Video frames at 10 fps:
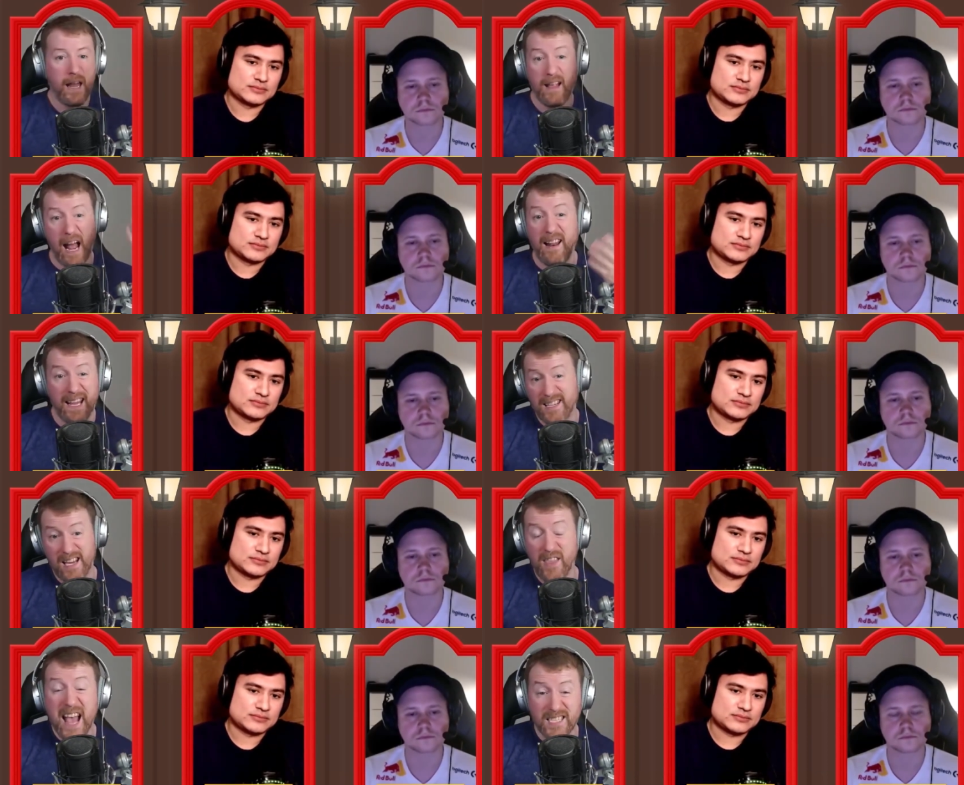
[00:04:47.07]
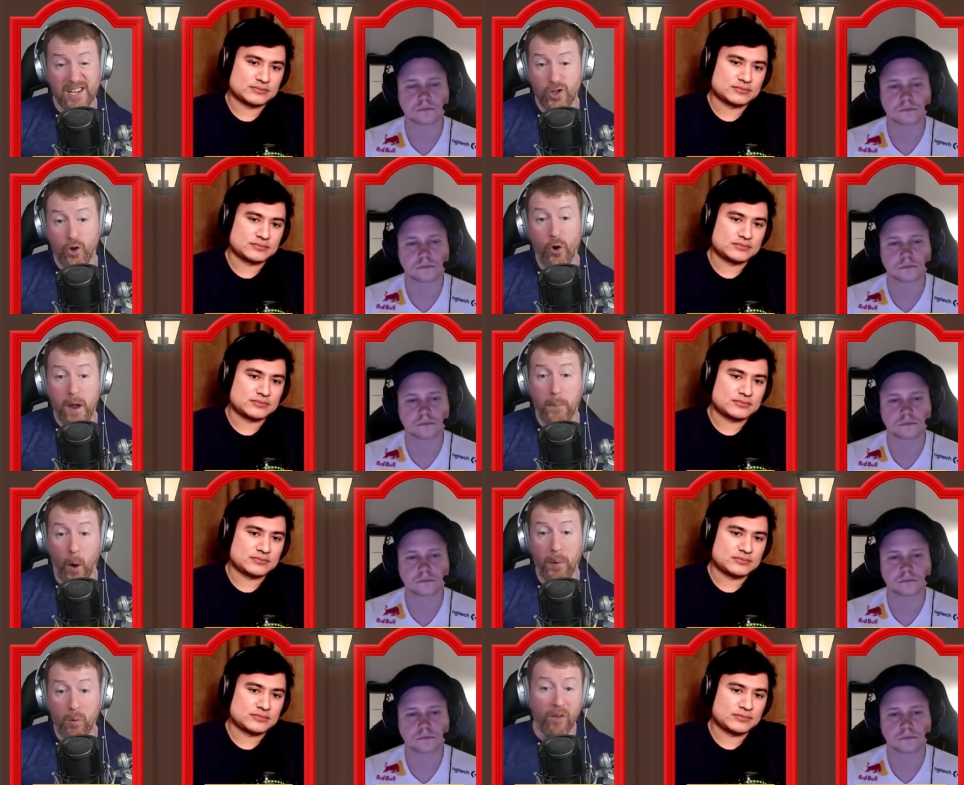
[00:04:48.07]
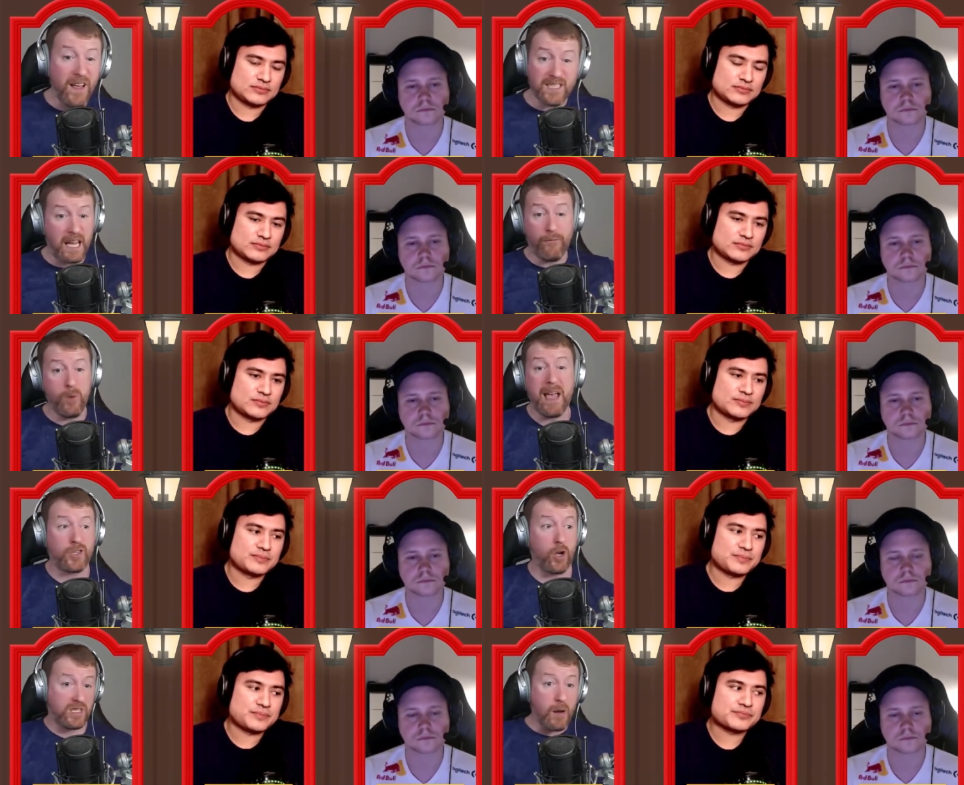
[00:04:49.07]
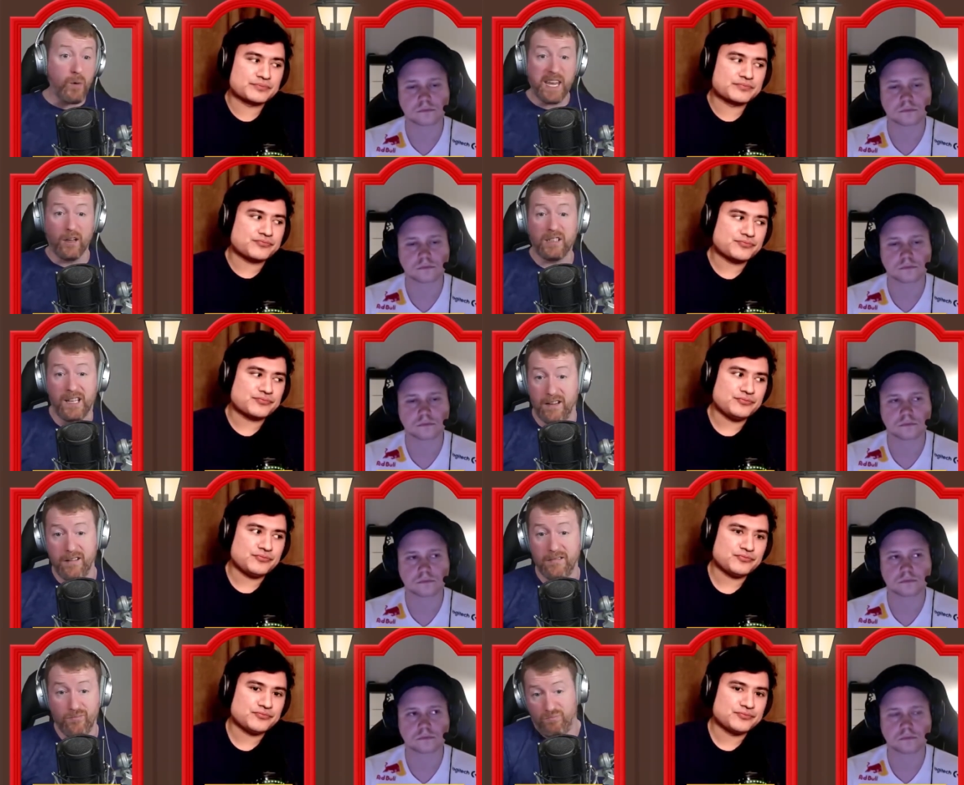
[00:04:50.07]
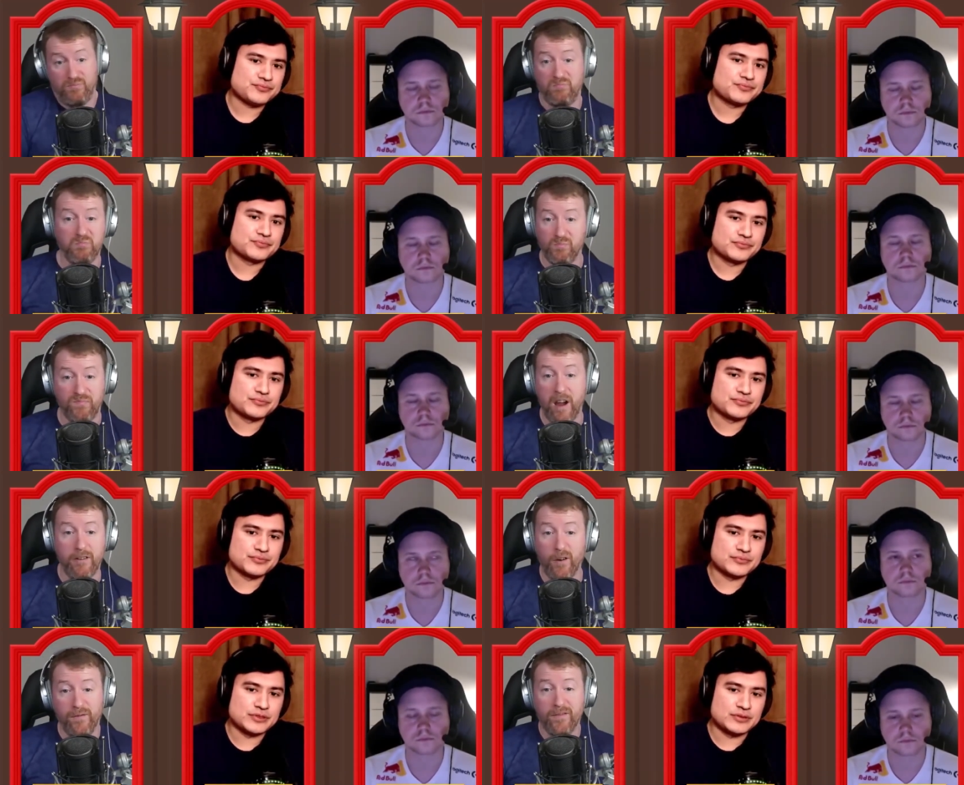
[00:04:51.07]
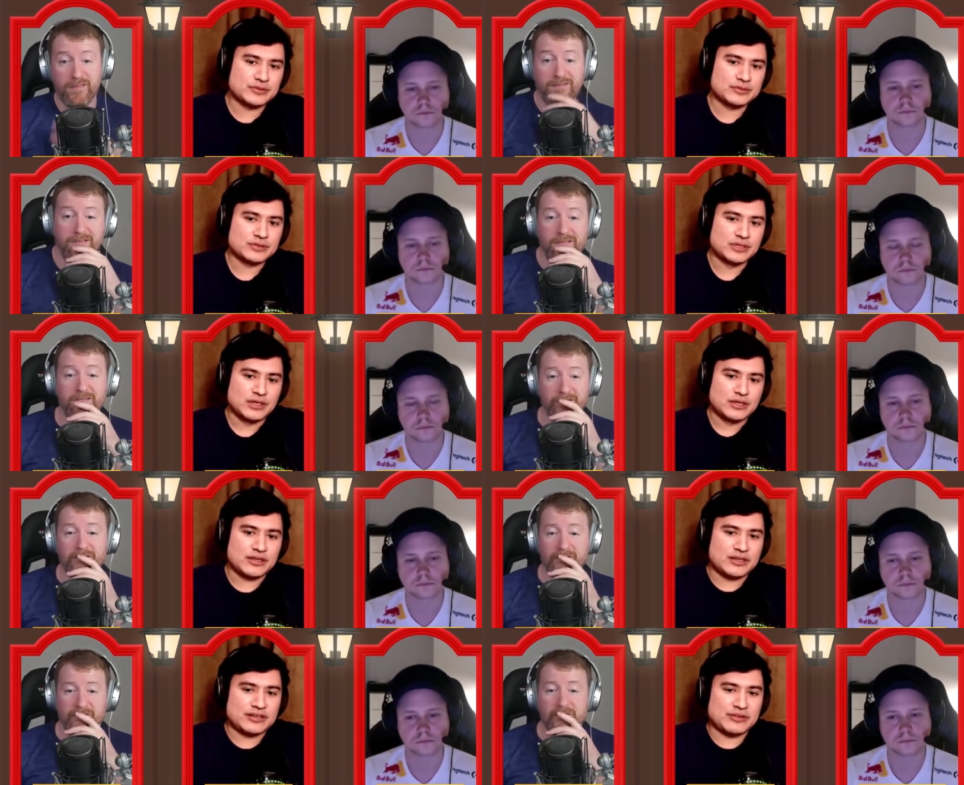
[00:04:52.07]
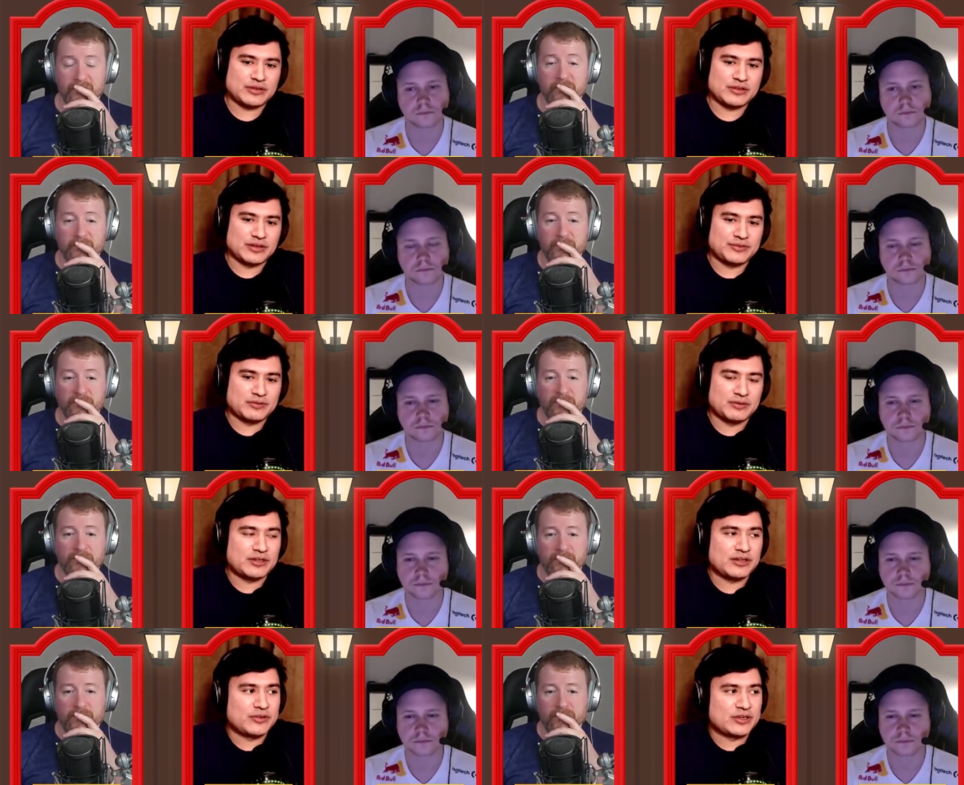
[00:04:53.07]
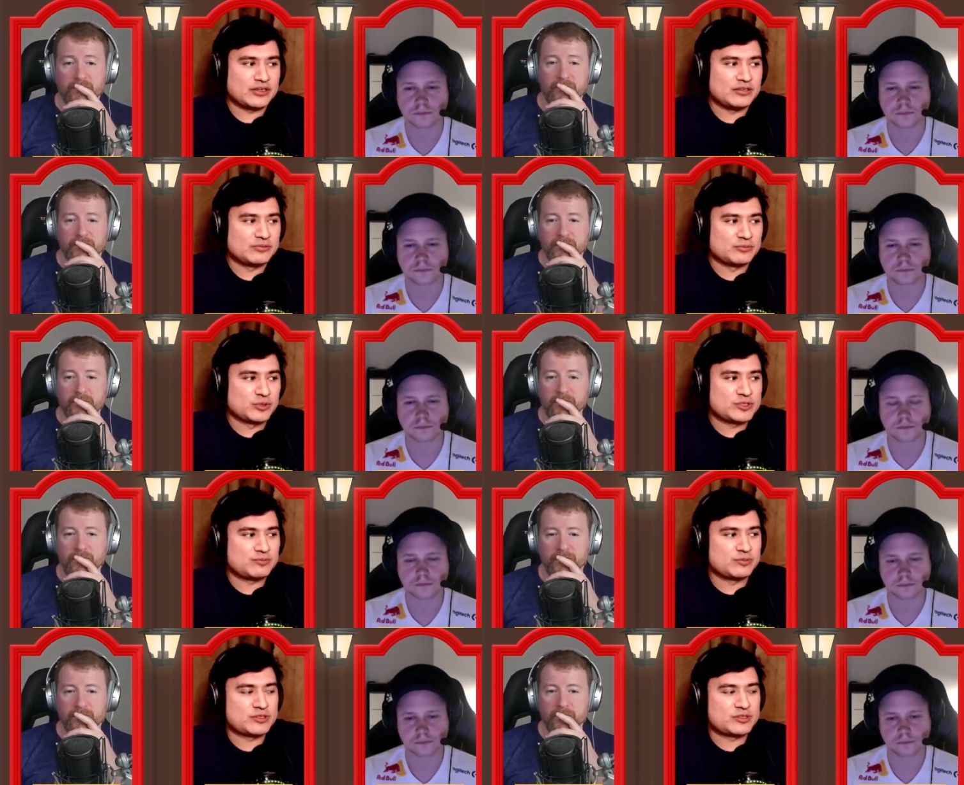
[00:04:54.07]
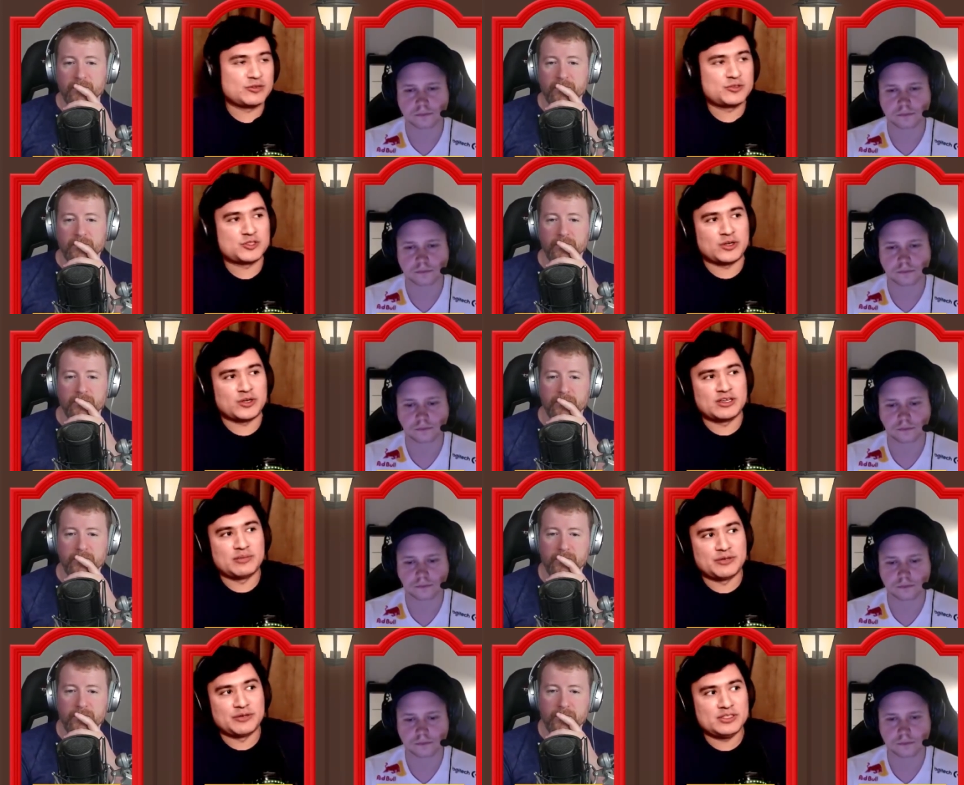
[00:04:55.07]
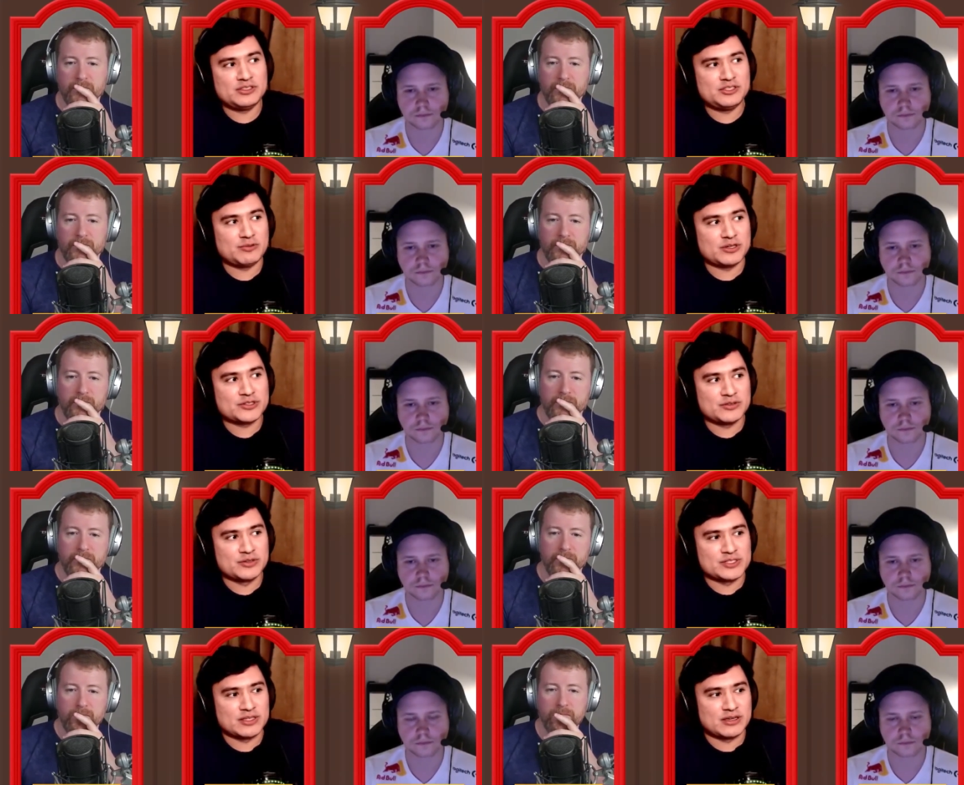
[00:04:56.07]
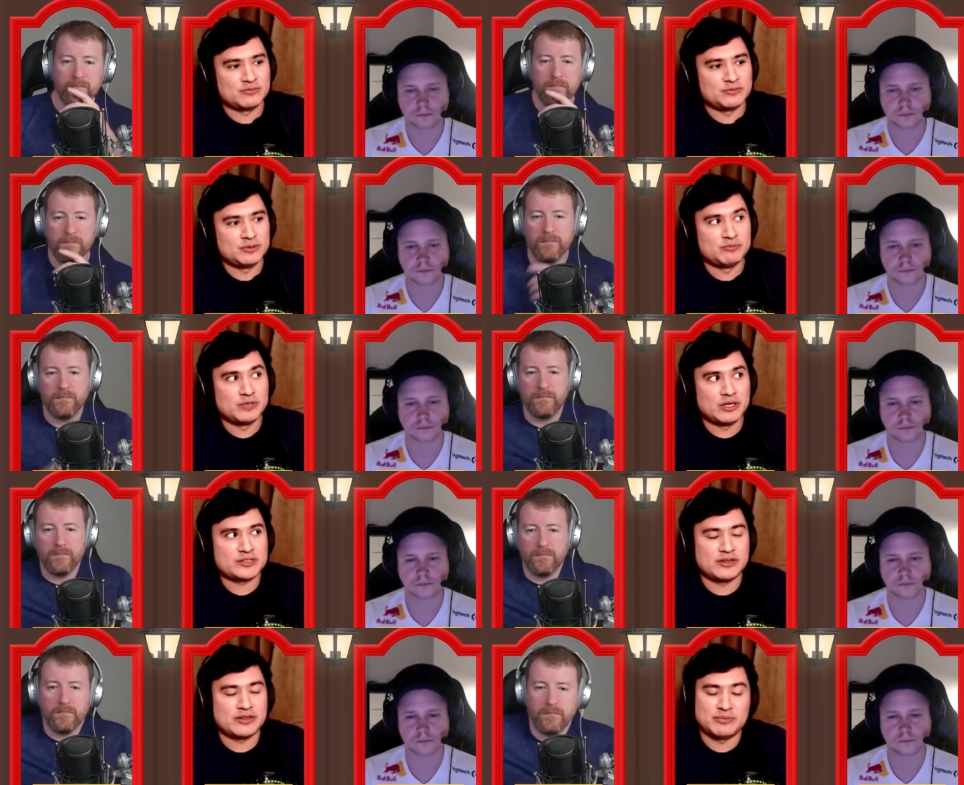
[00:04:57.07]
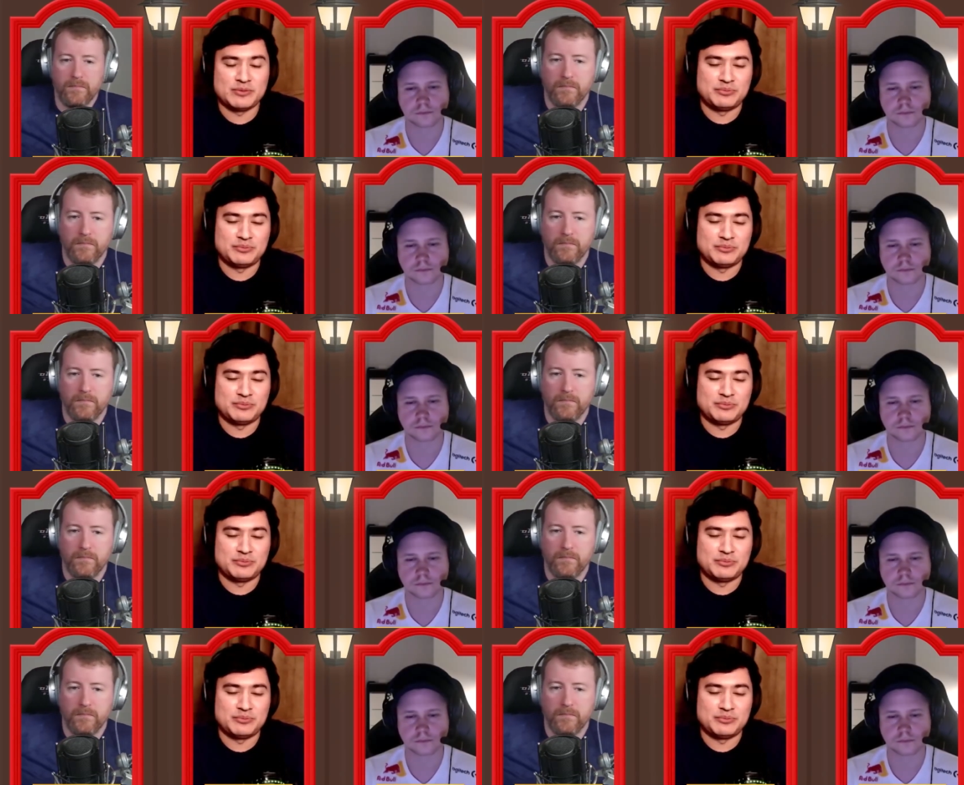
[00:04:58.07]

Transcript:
Speaker 1: like like I said, theirs is actually the only appropriate one. There's like if we make top ten, we killed it. Fair enough.
Speaker 2: Yeah, I think I think right now that what's what's so striking about the EG roster is that when when I saw them at